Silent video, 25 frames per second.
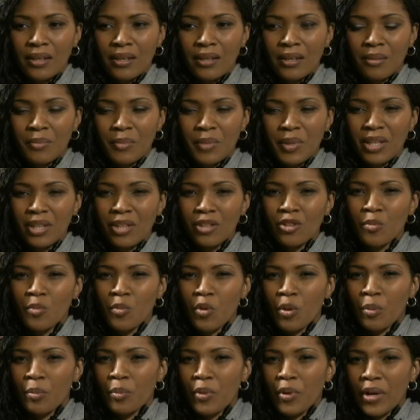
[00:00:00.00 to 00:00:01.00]
can be a little
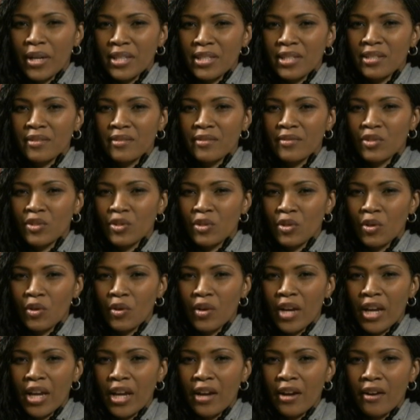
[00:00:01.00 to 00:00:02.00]
more abrasive to
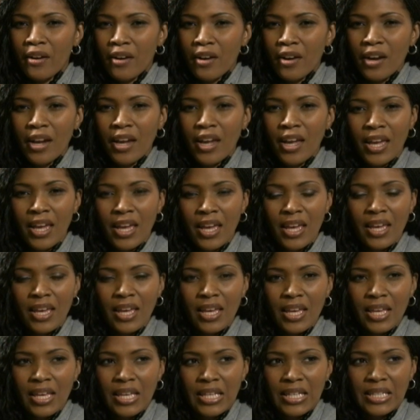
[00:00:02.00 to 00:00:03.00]
your hair,
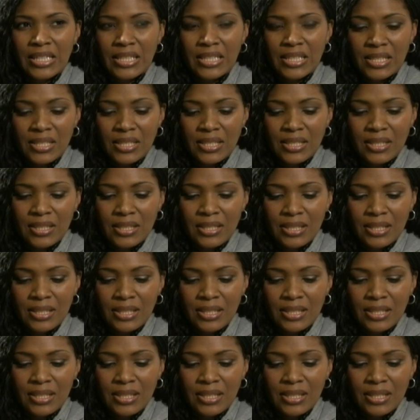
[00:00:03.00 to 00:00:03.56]
and